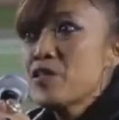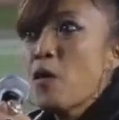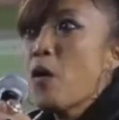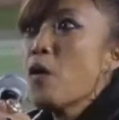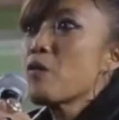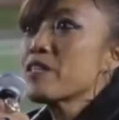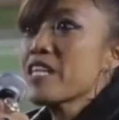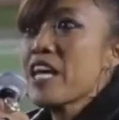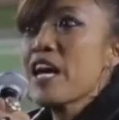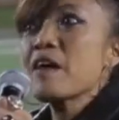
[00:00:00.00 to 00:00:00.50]
you
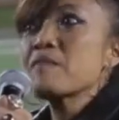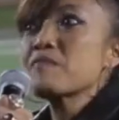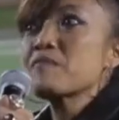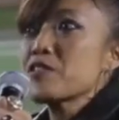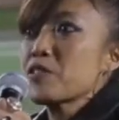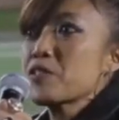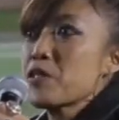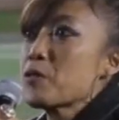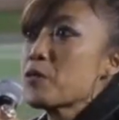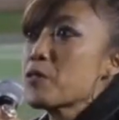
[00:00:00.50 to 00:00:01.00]
only have
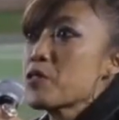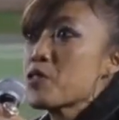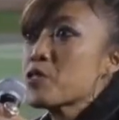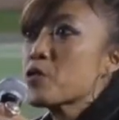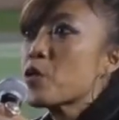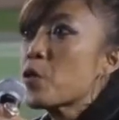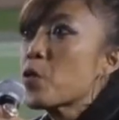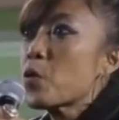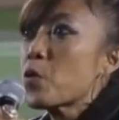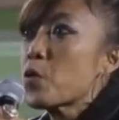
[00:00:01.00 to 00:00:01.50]
to go to
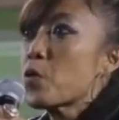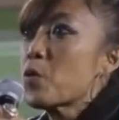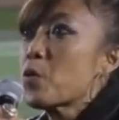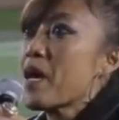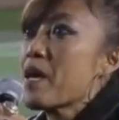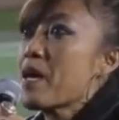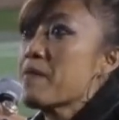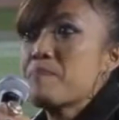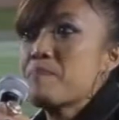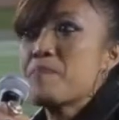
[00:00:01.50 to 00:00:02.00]

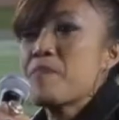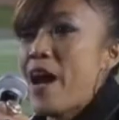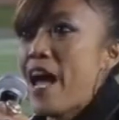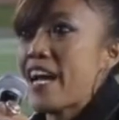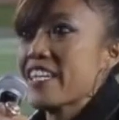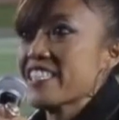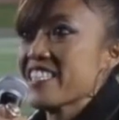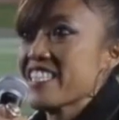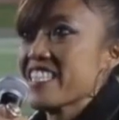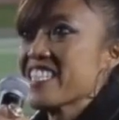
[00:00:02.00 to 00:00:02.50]
school and
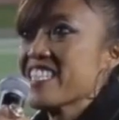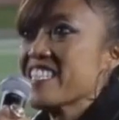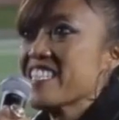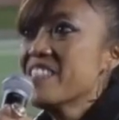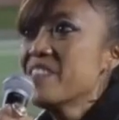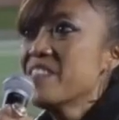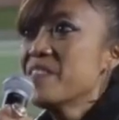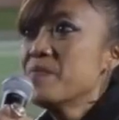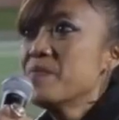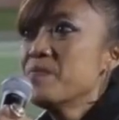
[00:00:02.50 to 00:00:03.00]
practice.